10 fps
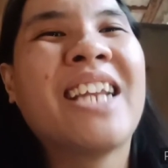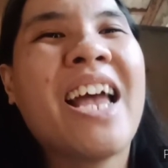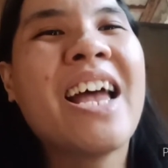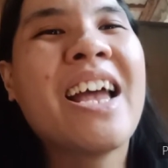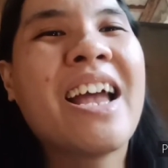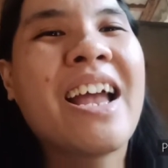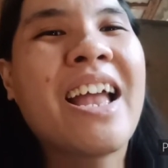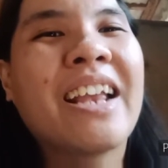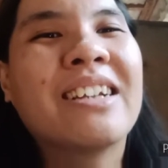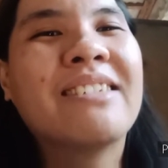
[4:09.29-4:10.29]

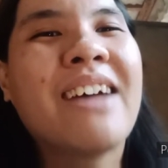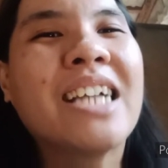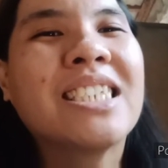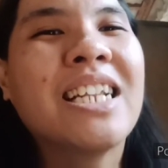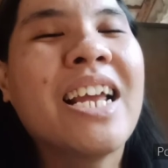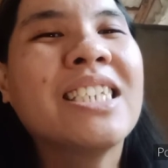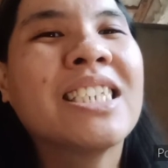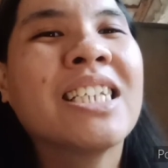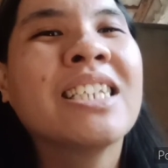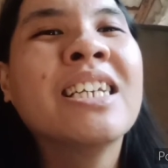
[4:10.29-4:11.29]
Yay!
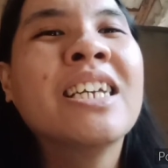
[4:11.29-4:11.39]
Congratulations!